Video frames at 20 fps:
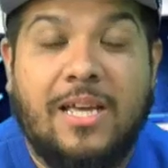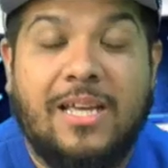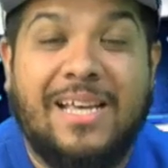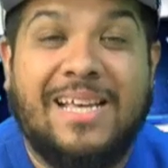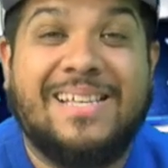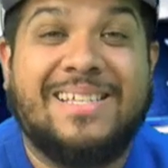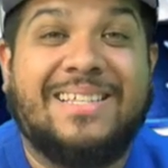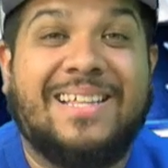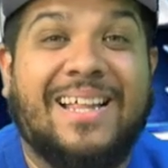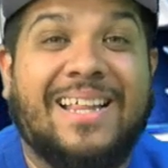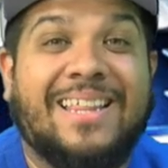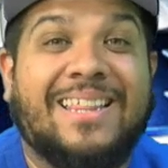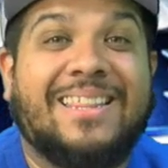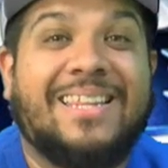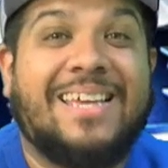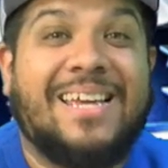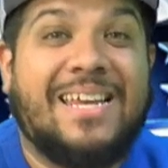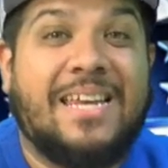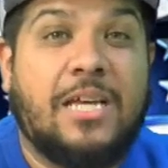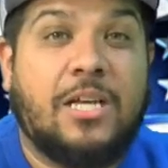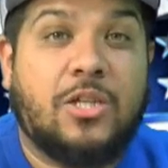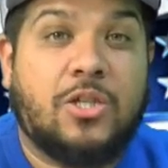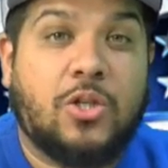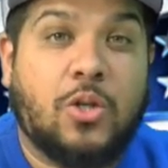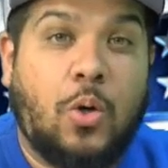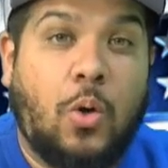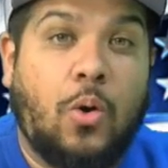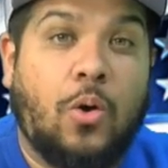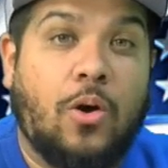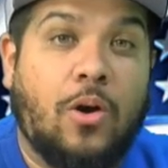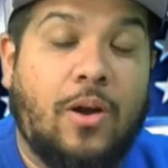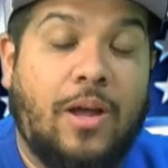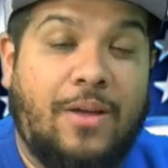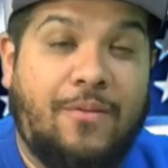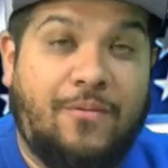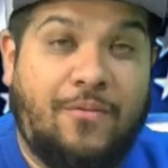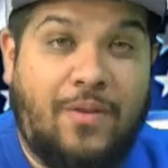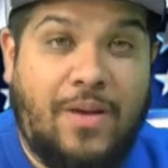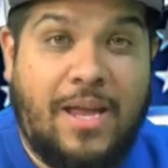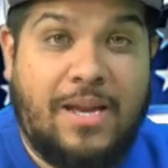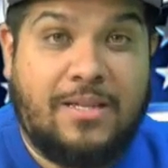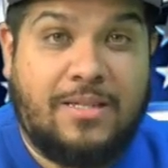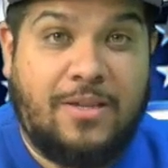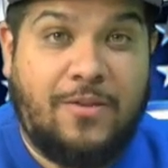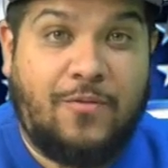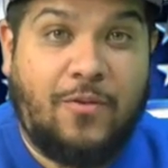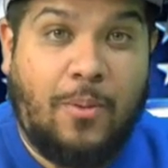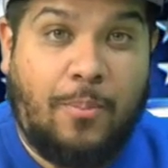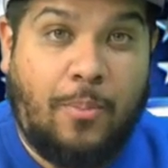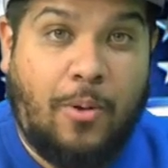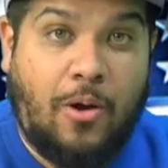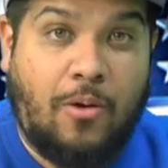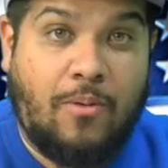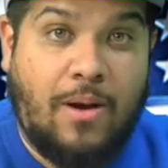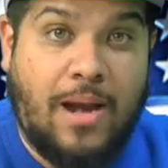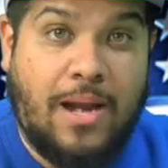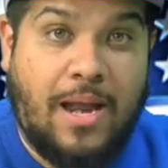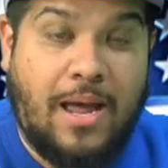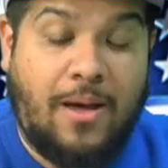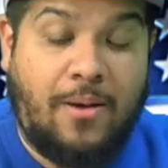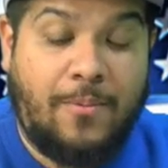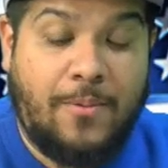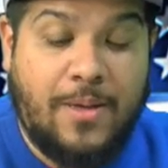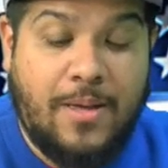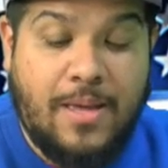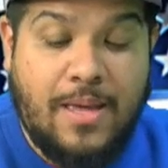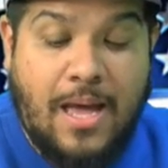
is the leading scorer in fantasy football right now.